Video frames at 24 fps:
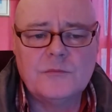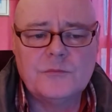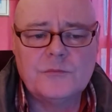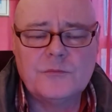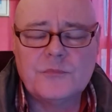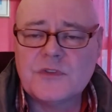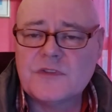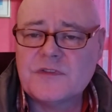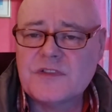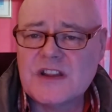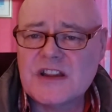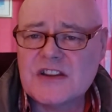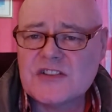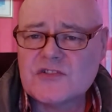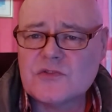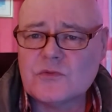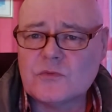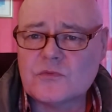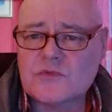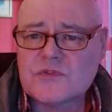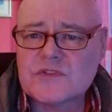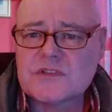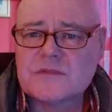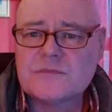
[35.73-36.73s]

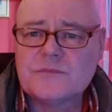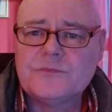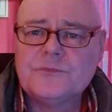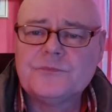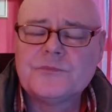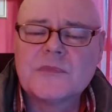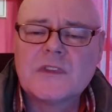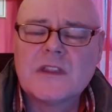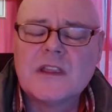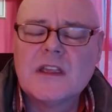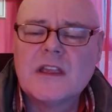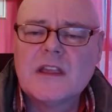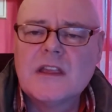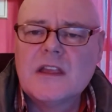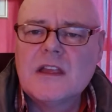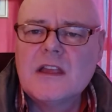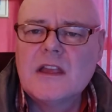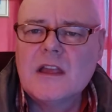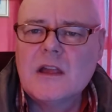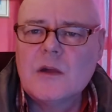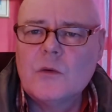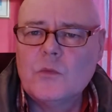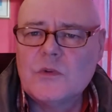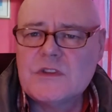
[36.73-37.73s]
professionals.
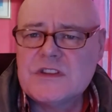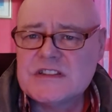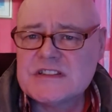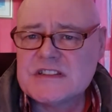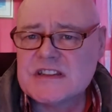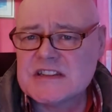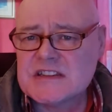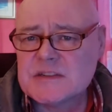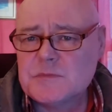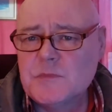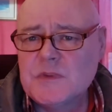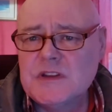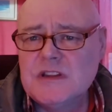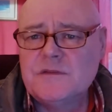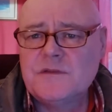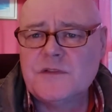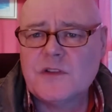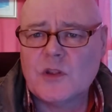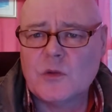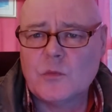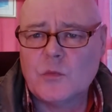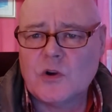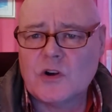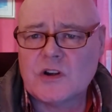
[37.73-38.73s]
What does this mean
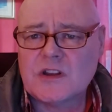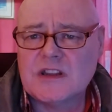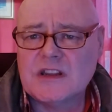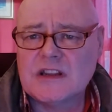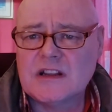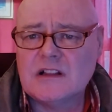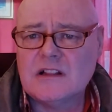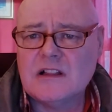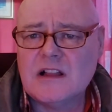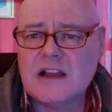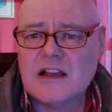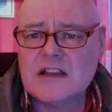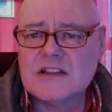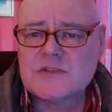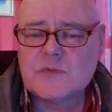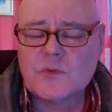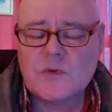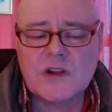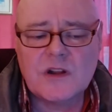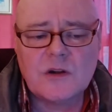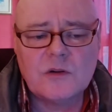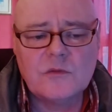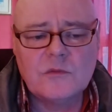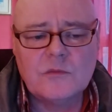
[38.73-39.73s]
for the working class?
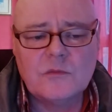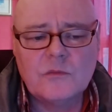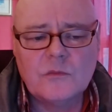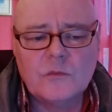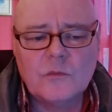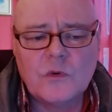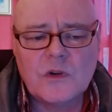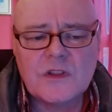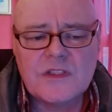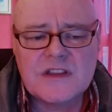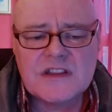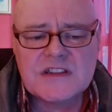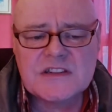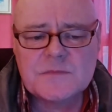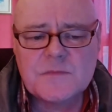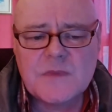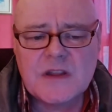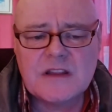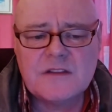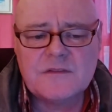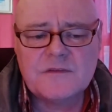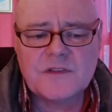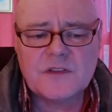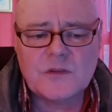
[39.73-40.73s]
Well, what this
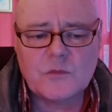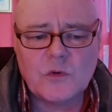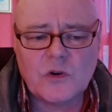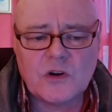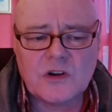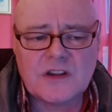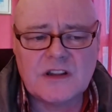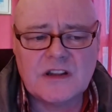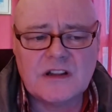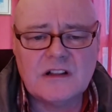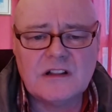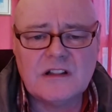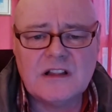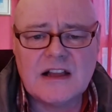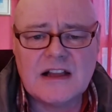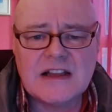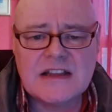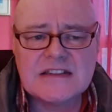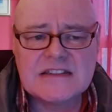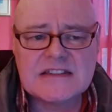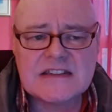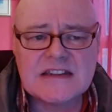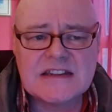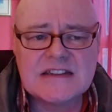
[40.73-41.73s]
meant for the working
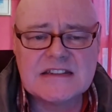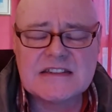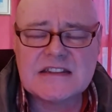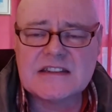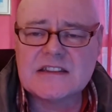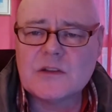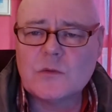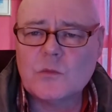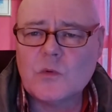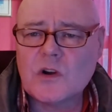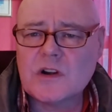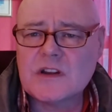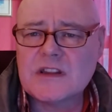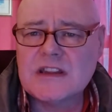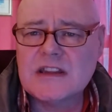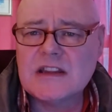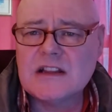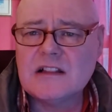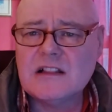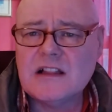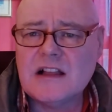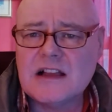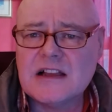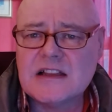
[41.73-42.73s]
class is that the working
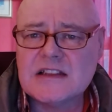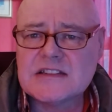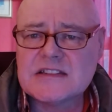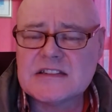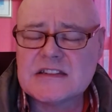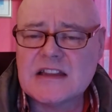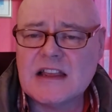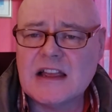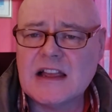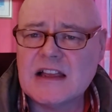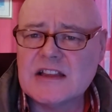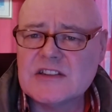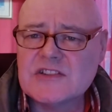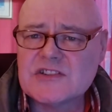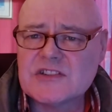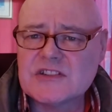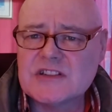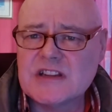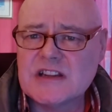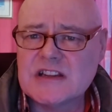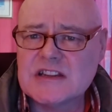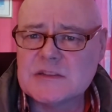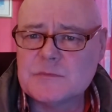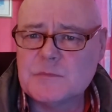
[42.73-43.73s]
class
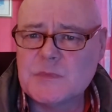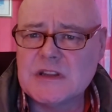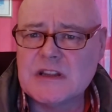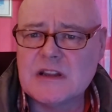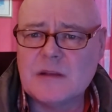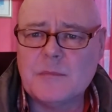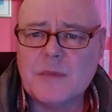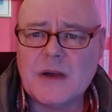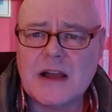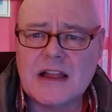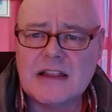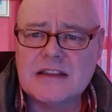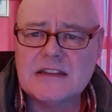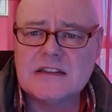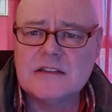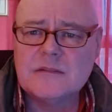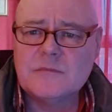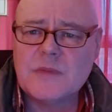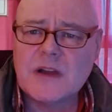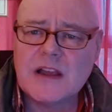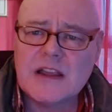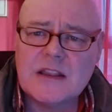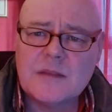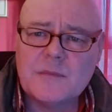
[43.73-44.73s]
actually has been
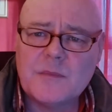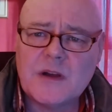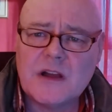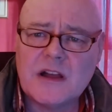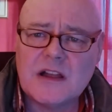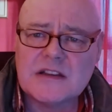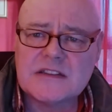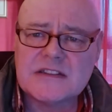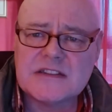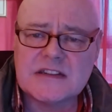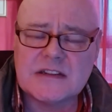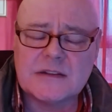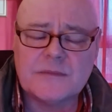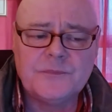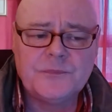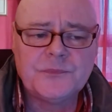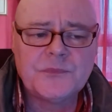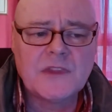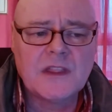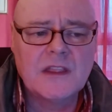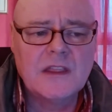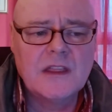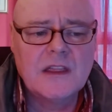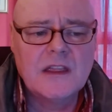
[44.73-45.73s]
abandoned by the party.
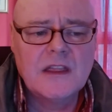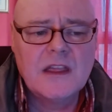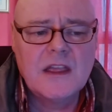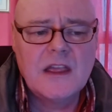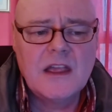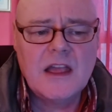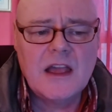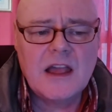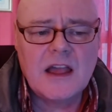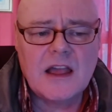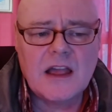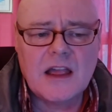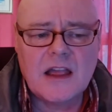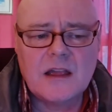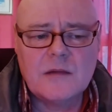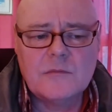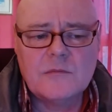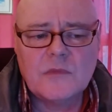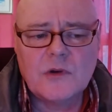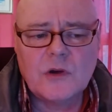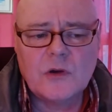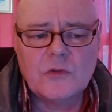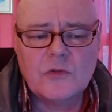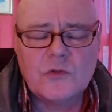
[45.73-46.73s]

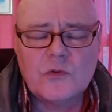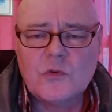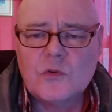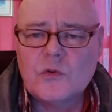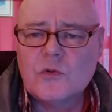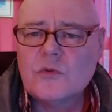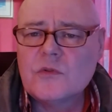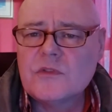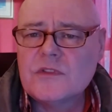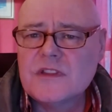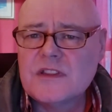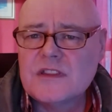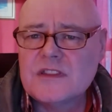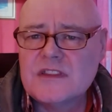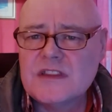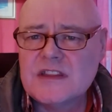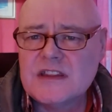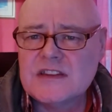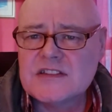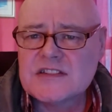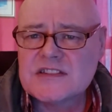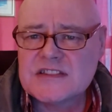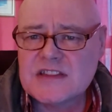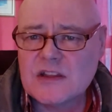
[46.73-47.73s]
Although
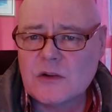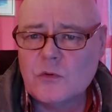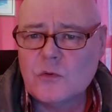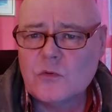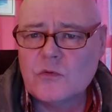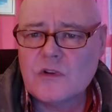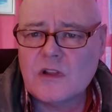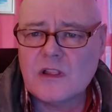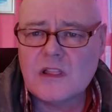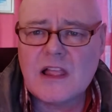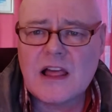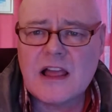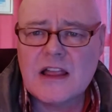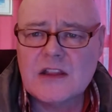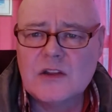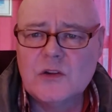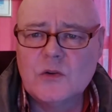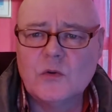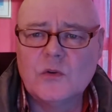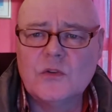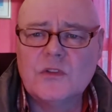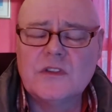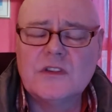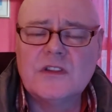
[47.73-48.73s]
they still rely
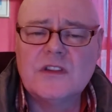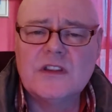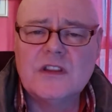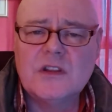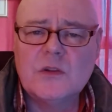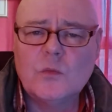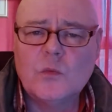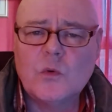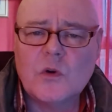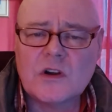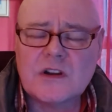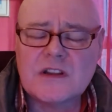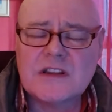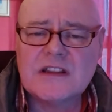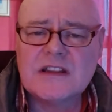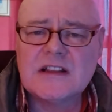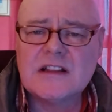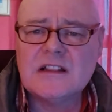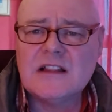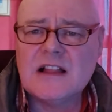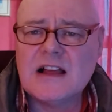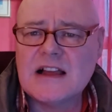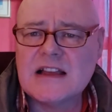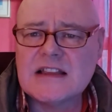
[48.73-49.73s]
on the working
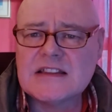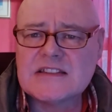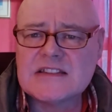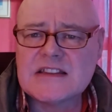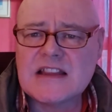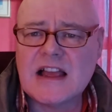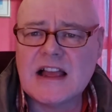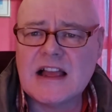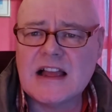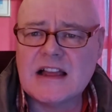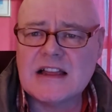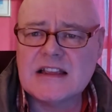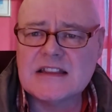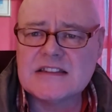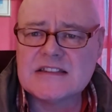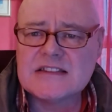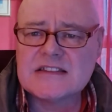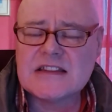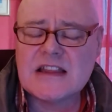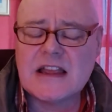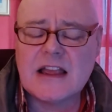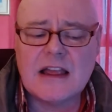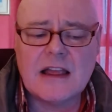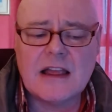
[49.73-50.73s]
class as